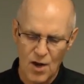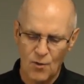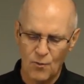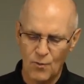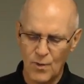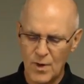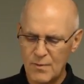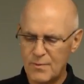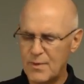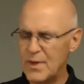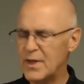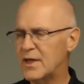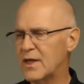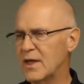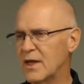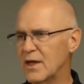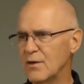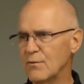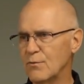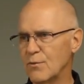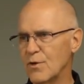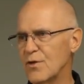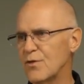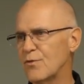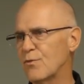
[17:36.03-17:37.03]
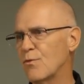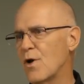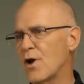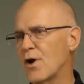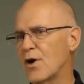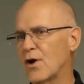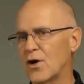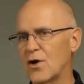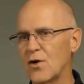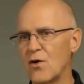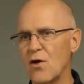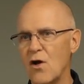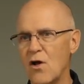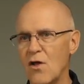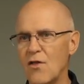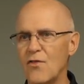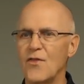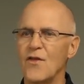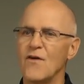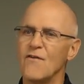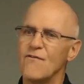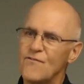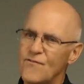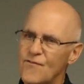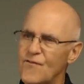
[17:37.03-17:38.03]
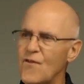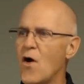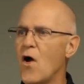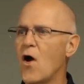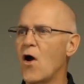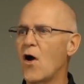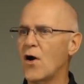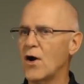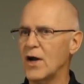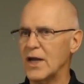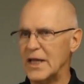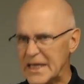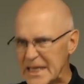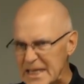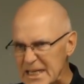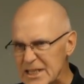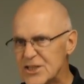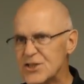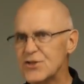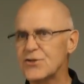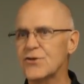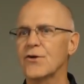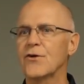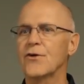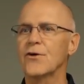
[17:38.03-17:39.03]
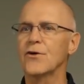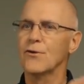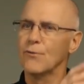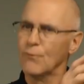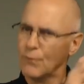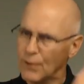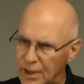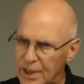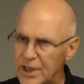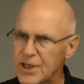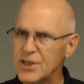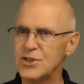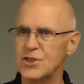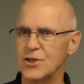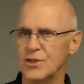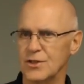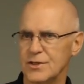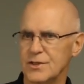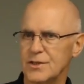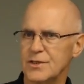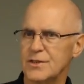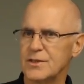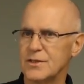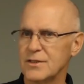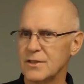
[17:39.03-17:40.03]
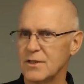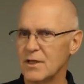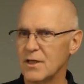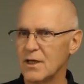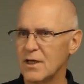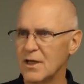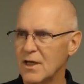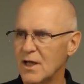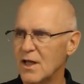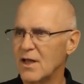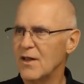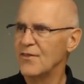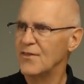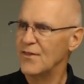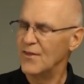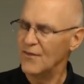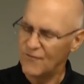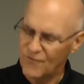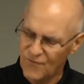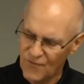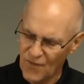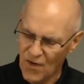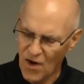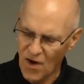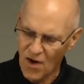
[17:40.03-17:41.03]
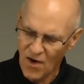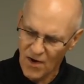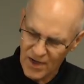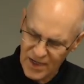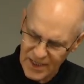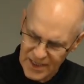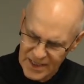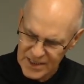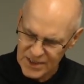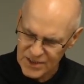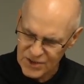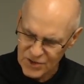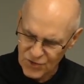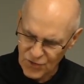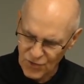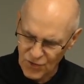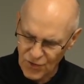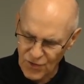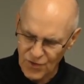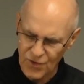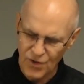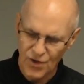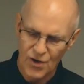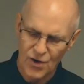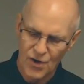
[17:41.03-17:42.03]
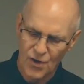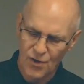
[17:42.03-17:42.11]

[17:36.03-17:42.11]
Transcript: we begin with what are called the Far Eastern religions. The Far Eastern